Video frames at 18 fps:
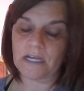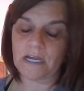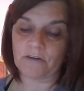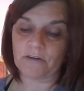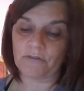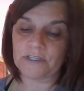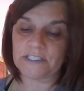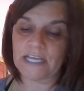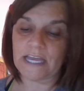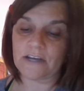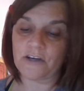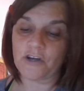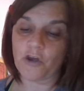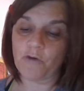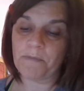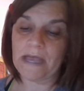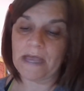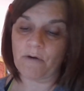Congress had
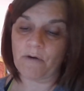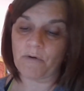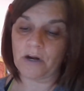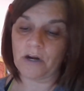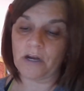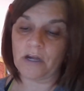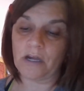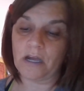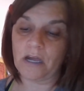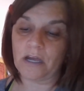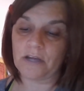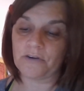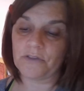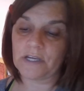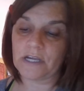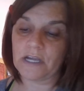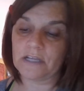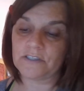no power under
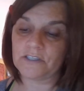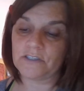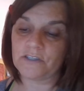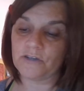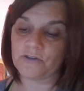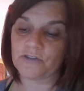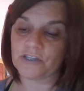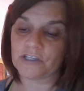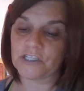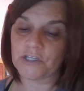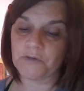the Constitution